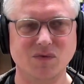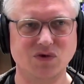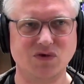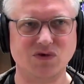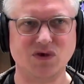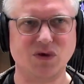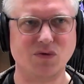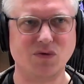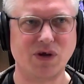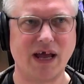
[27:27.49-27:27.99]

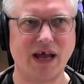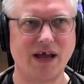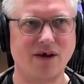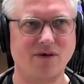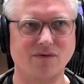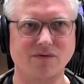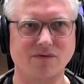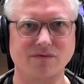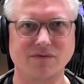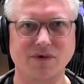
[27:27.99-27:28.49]
No one was
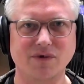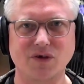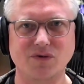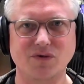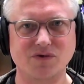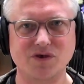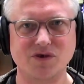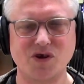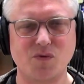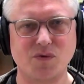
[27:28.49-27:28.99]
able to come through
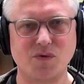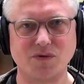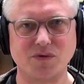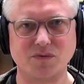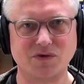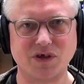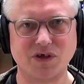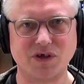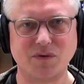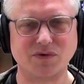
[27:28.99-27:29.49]
the door by
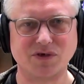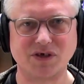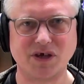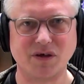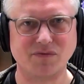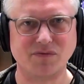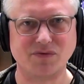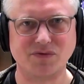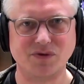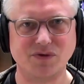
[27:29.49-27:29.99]
about 8 o'clock,
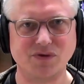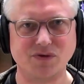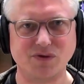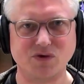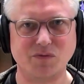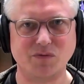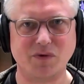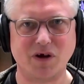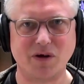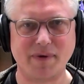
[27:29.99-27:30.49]
and we were like,
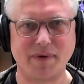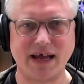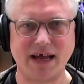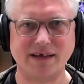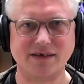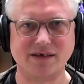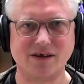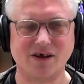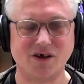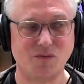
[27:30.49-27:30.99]
"Wow,
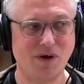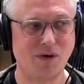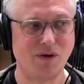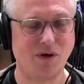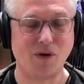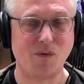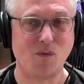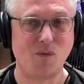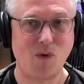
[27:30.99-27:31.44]
we've cracked it!